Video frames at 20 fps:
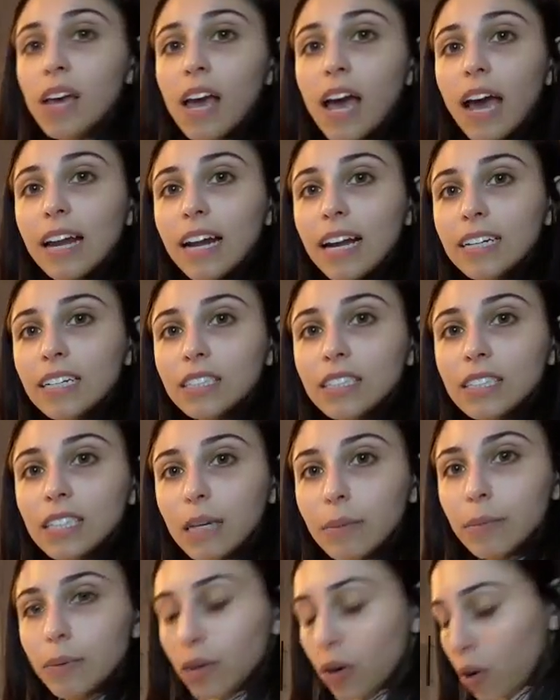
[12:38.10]
And I just
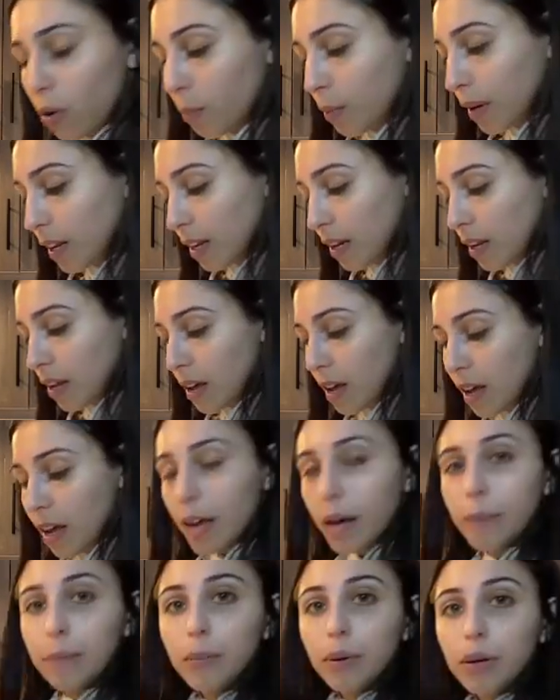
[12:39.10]
keep it open
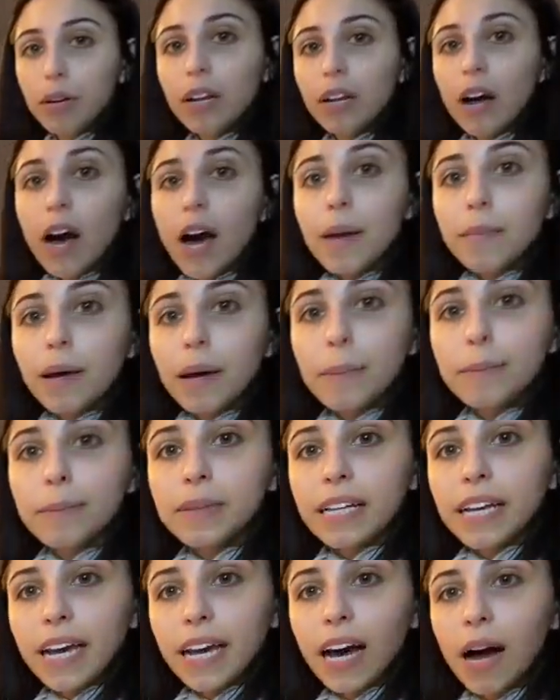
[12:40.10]
and put it on my
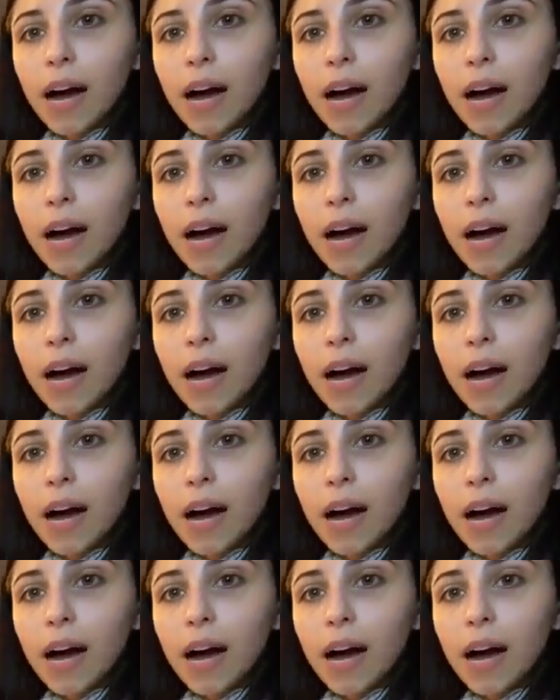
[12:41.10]
plate.